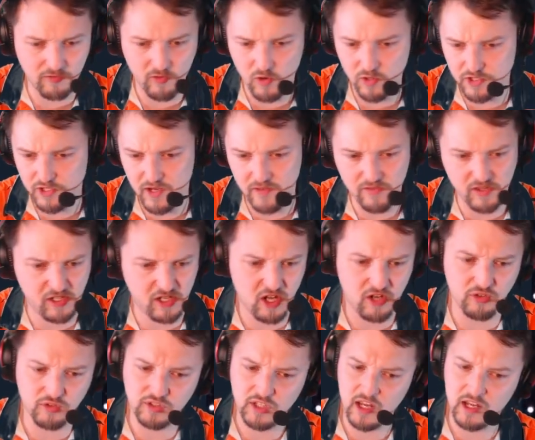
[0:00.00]
Of course, you have the
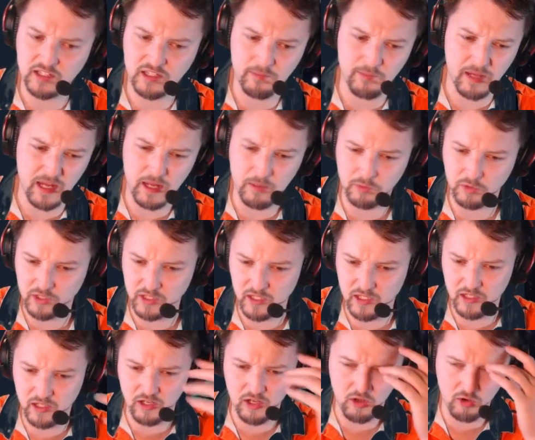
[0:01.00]
Donald Duck to be able
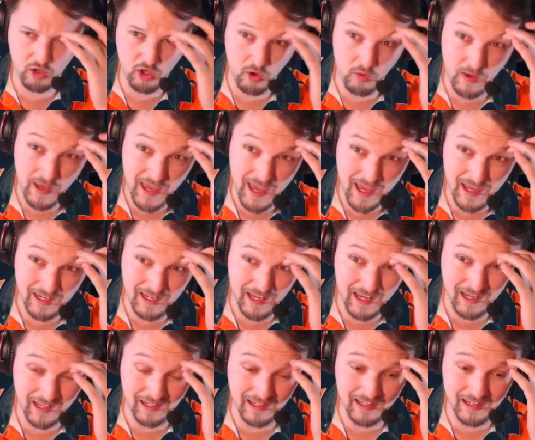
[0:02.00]
to, go ahead
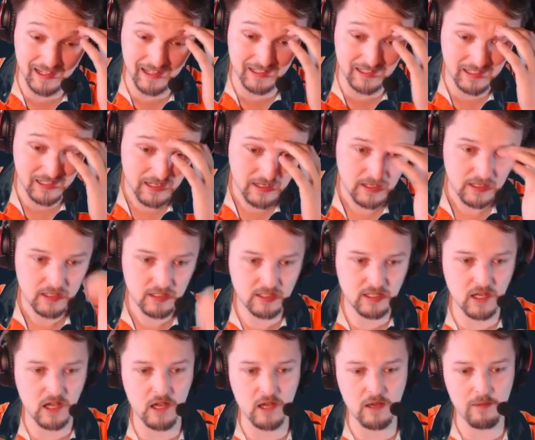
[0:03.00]
and get
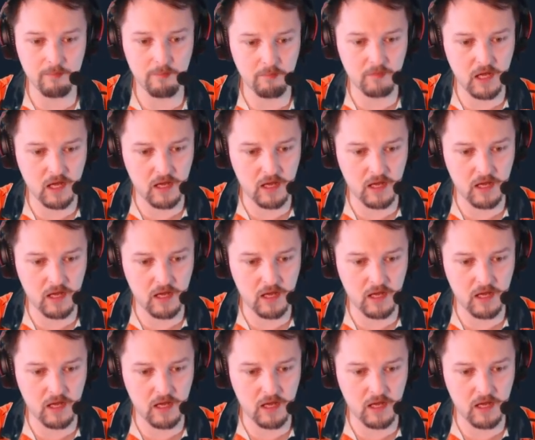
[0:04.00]
some,